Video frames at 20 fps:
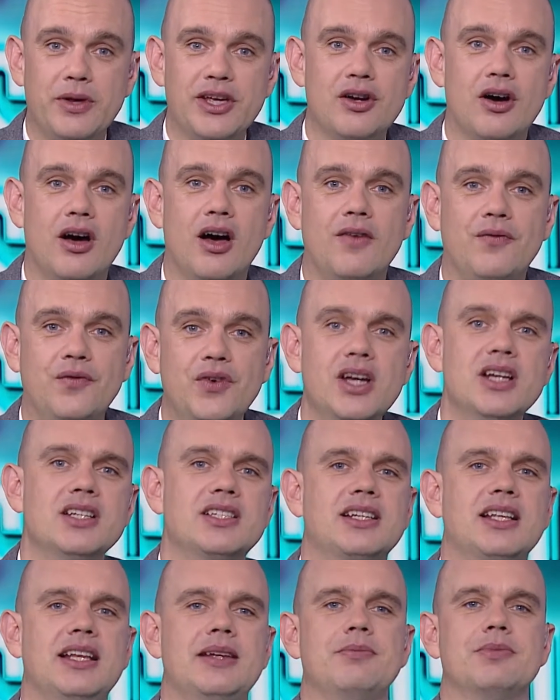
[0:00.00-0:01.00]
we got our
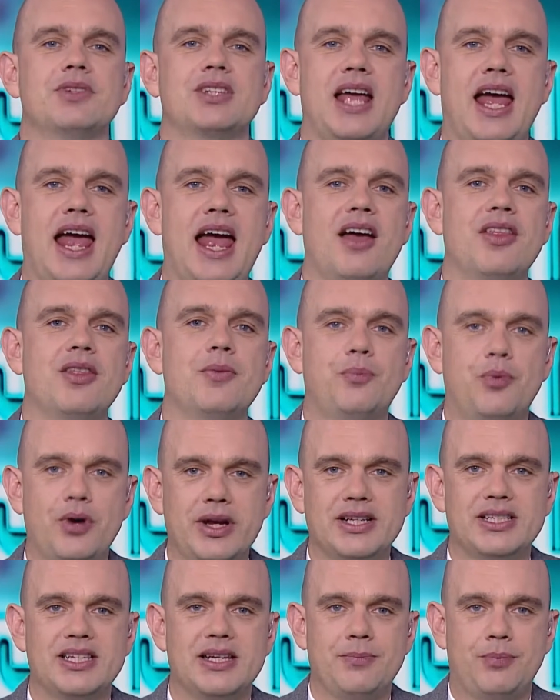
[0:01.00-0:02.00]
first glimpse at how the
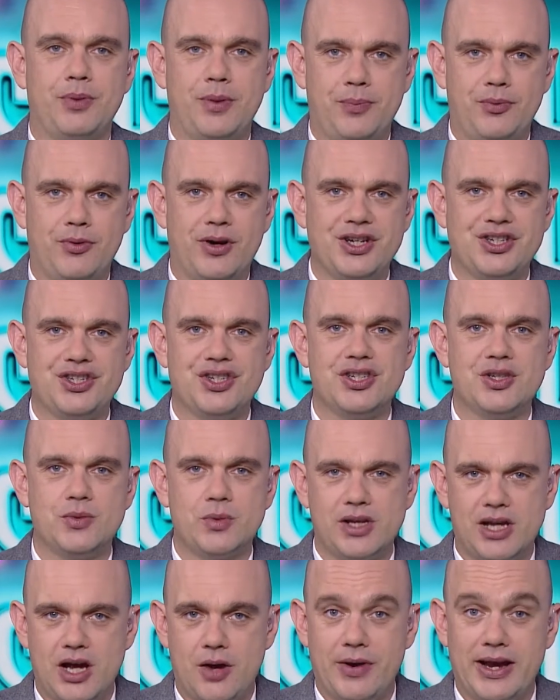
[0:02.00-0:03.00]
Brexit preparations
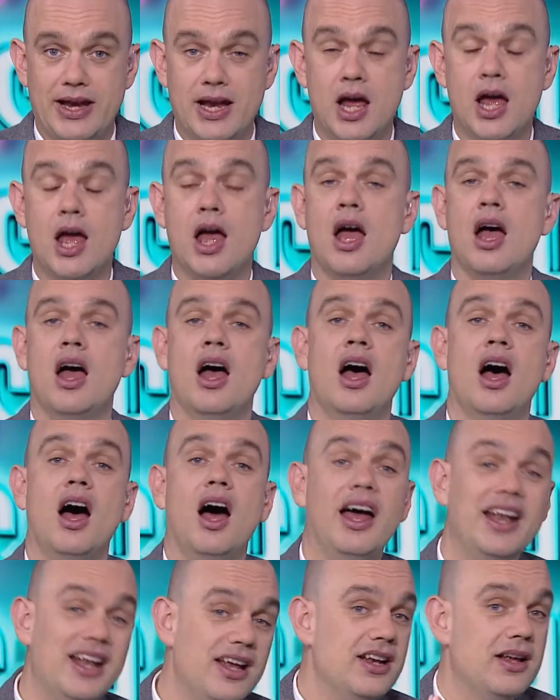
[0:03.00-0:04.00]
were going.
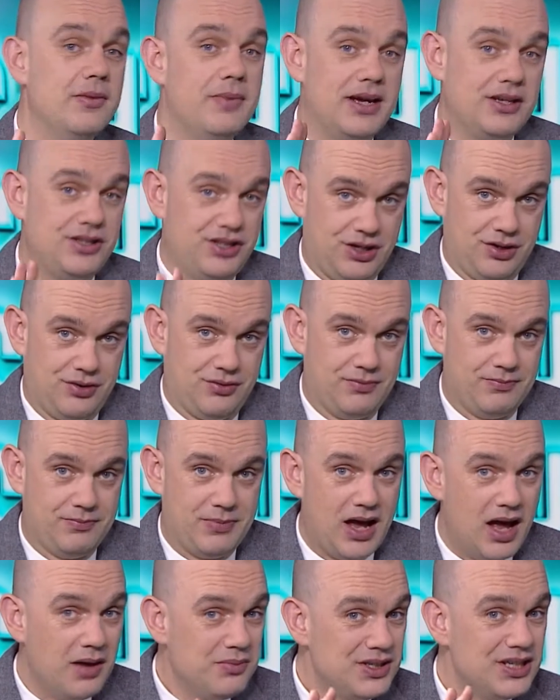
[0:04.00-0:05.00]
I don't know about you,
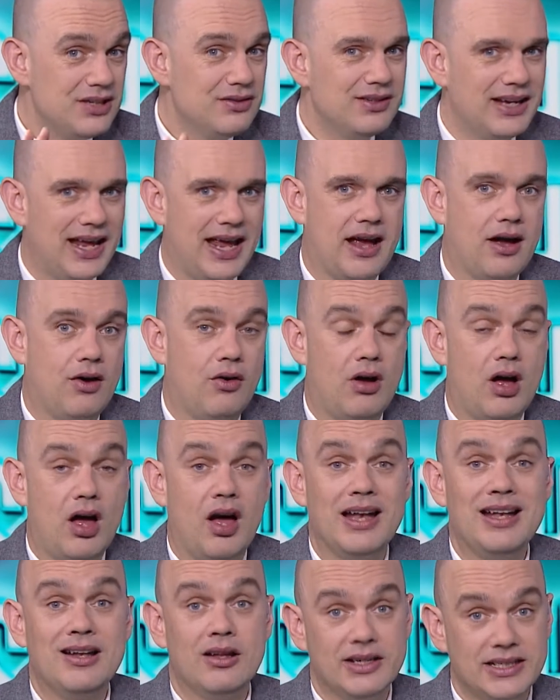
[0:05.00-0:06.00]
but up till now,
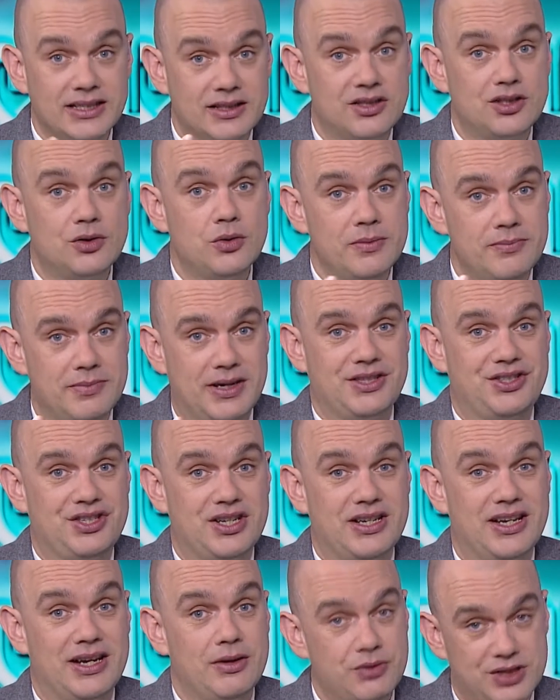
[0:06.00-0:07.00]
I liked to
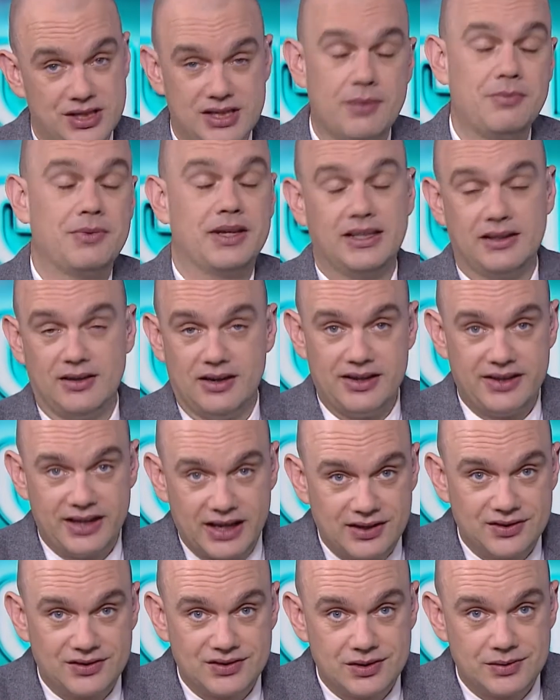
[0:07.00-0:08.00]
imagine it was something like
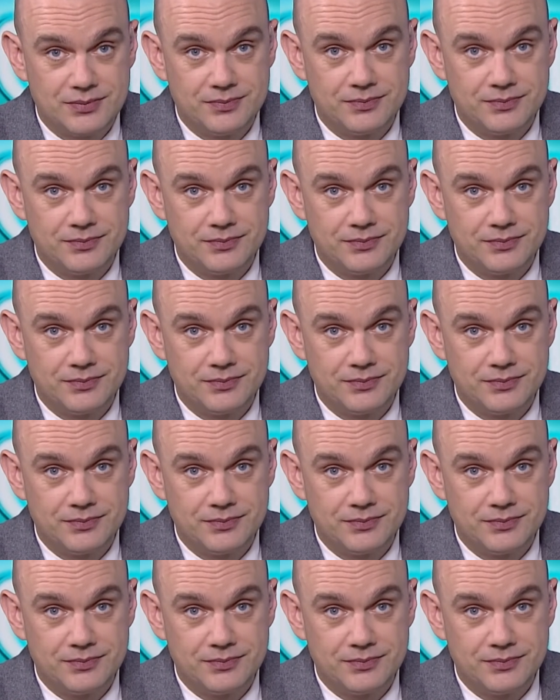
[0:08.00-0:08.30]
this.